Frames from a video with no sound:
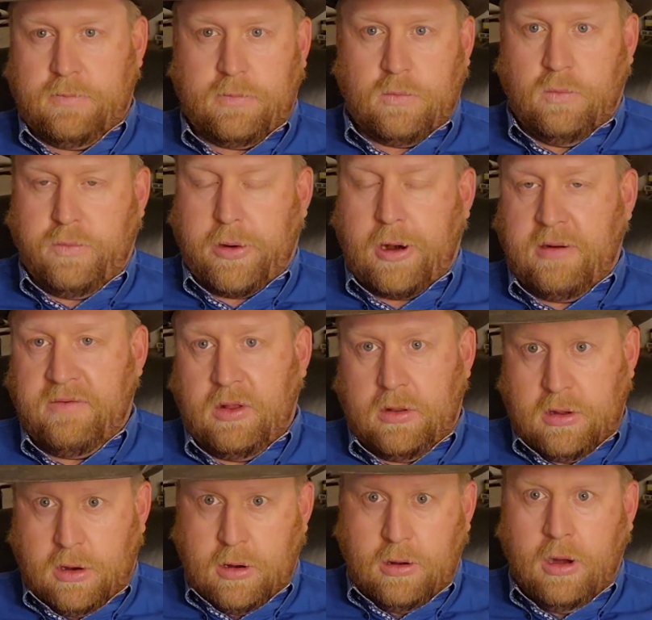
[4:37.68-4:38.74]
part of
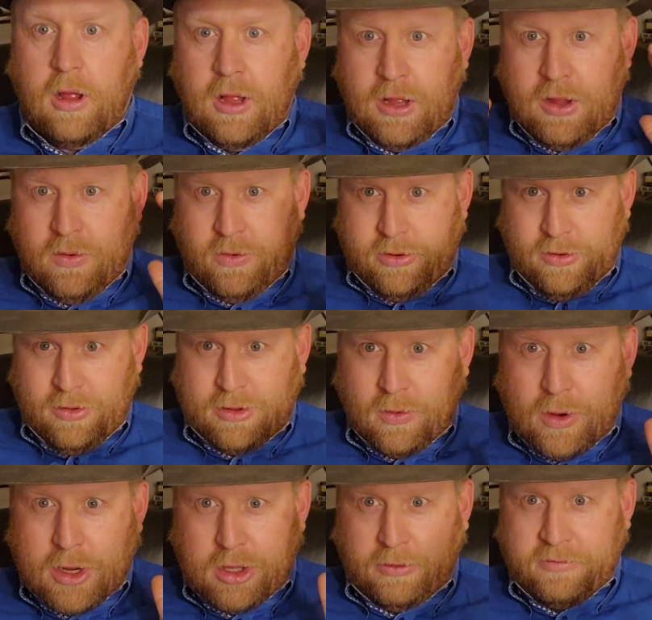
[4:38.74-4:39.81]
it hard. When you're used to
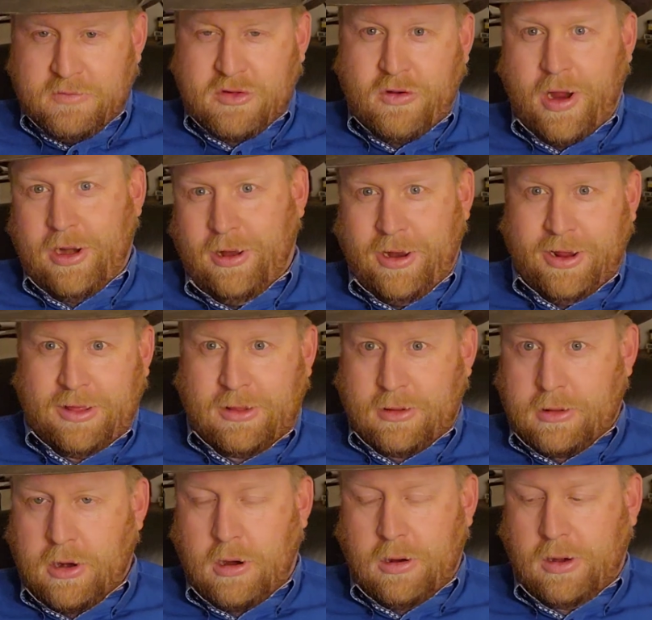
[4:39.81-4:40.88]
watching from straight on,
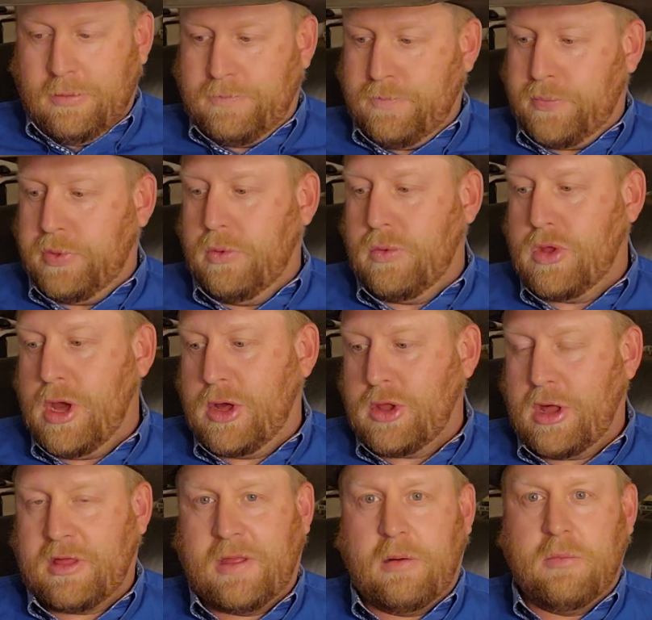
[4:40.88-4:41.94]
it's hard to judge
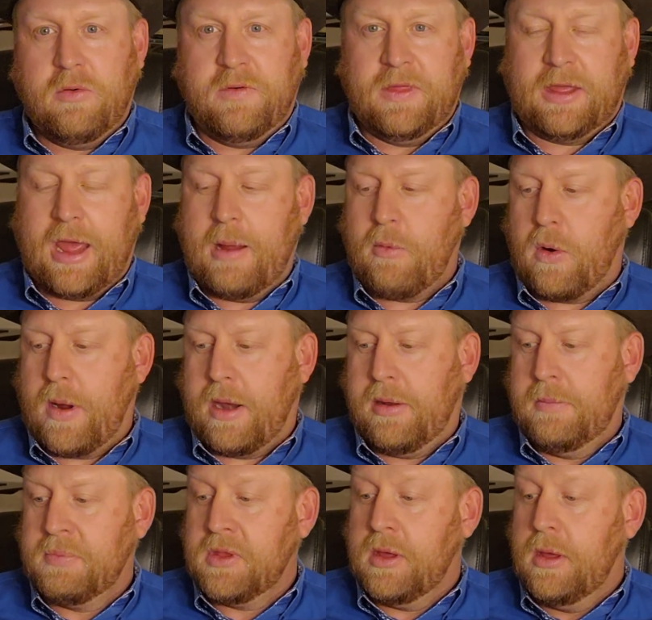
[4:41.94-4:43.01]
as they're moving the camera around.
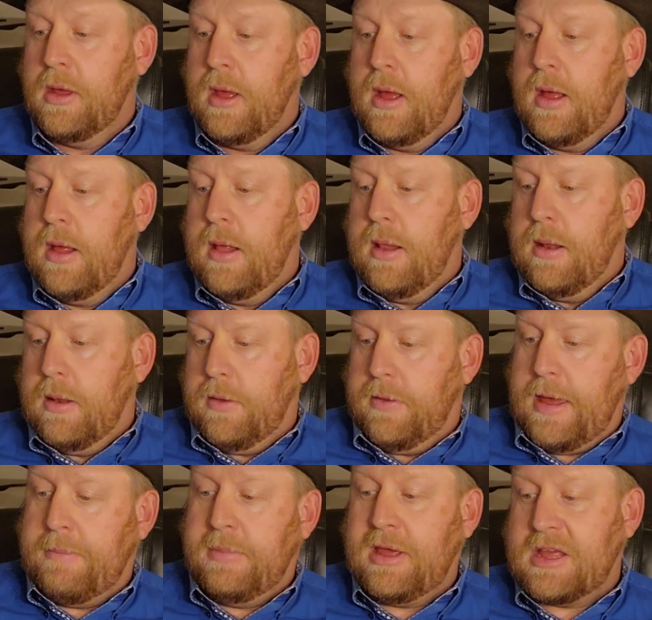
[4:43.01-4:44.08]

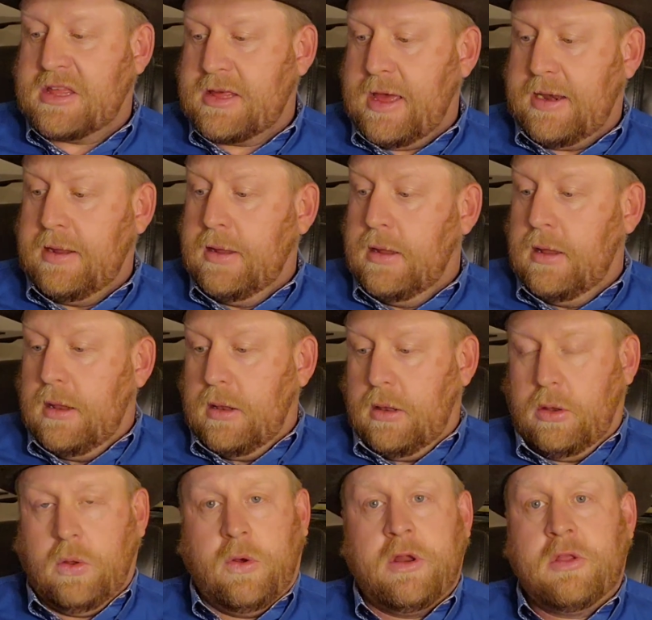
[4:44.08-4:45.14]
That being said,
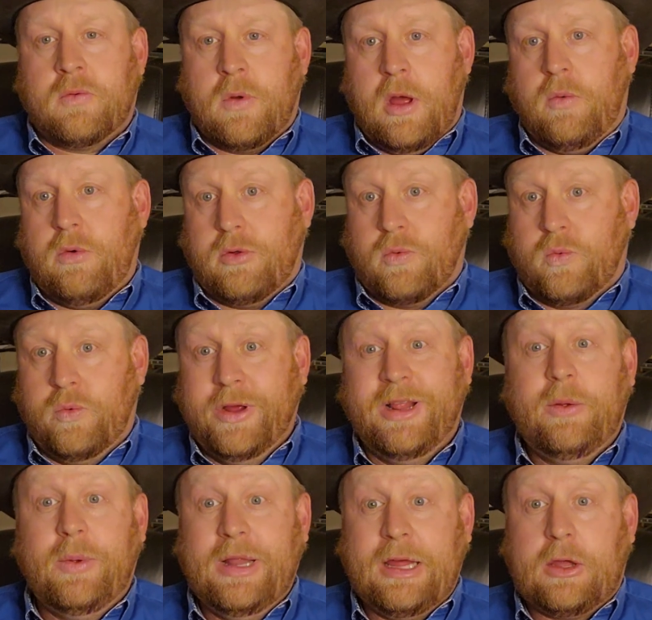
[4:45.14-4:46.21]
Lloyd's run was really,
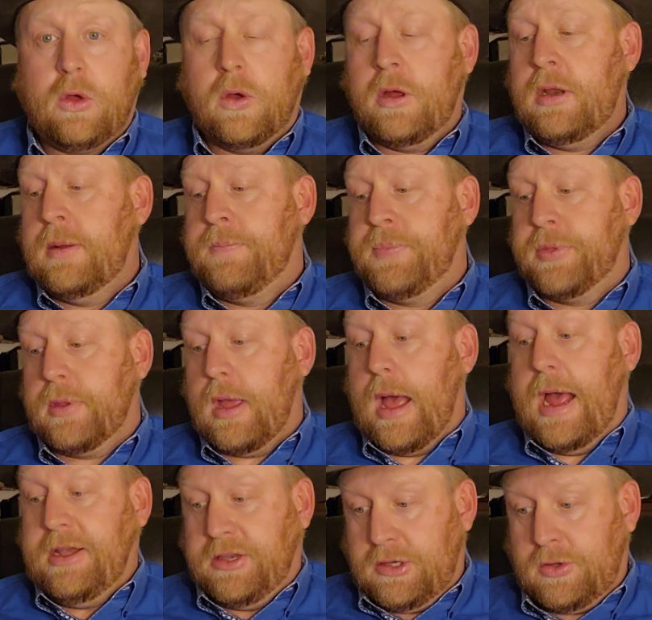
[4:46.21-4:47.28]
really good.
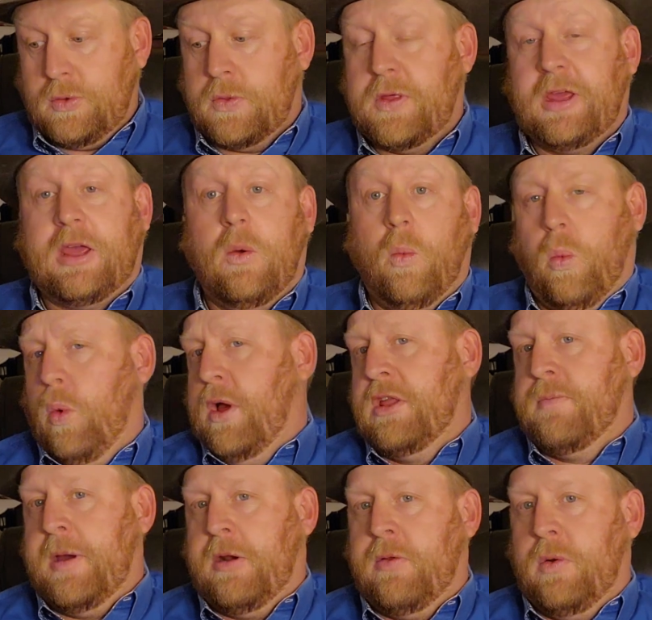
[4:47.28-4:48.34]
I do think it
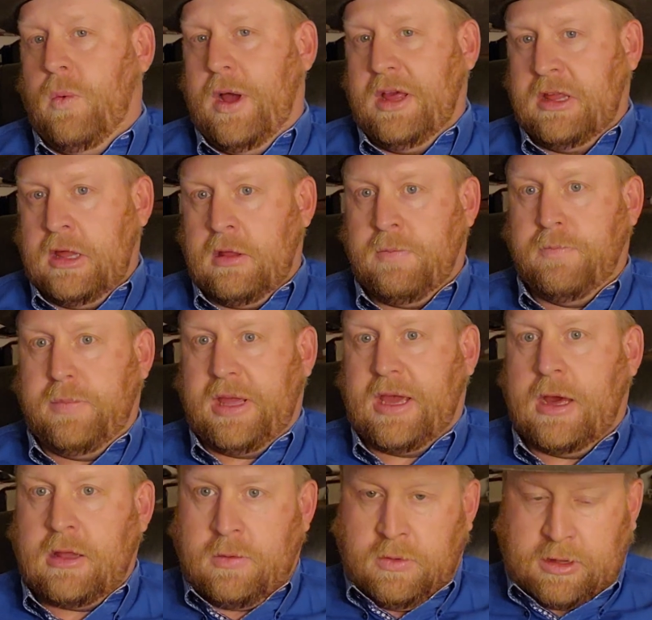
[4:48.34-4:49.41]
was better than Wes's
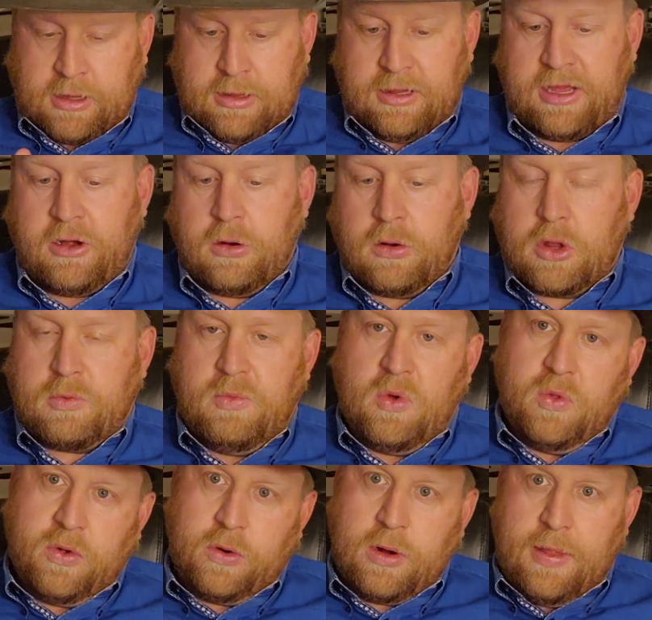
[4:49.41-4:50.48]
because it was cleaner,
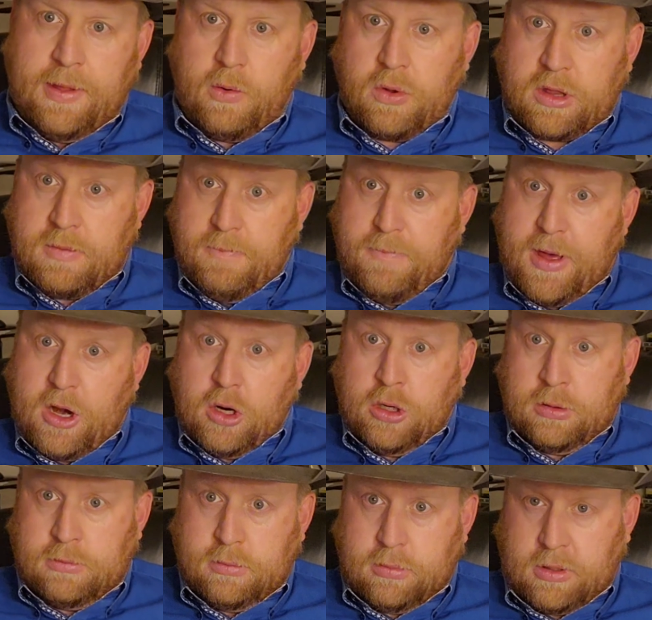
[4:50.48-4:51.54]
smoother, and there was some
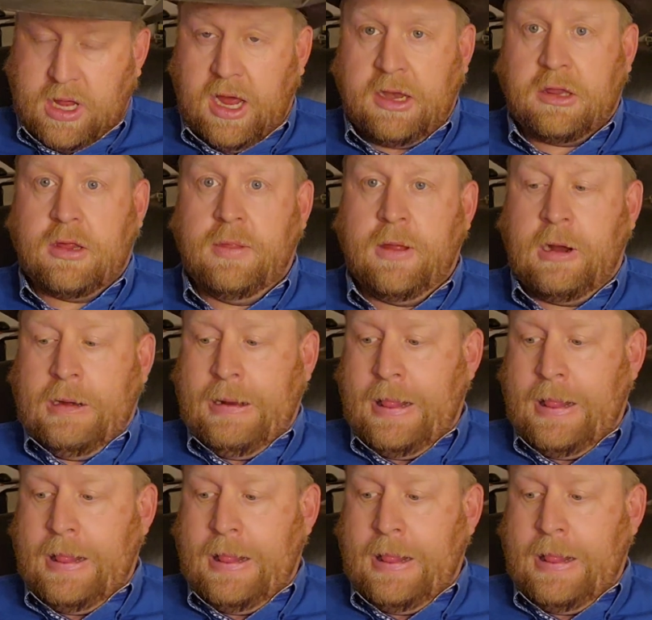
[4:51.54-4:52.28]
better cuts in there.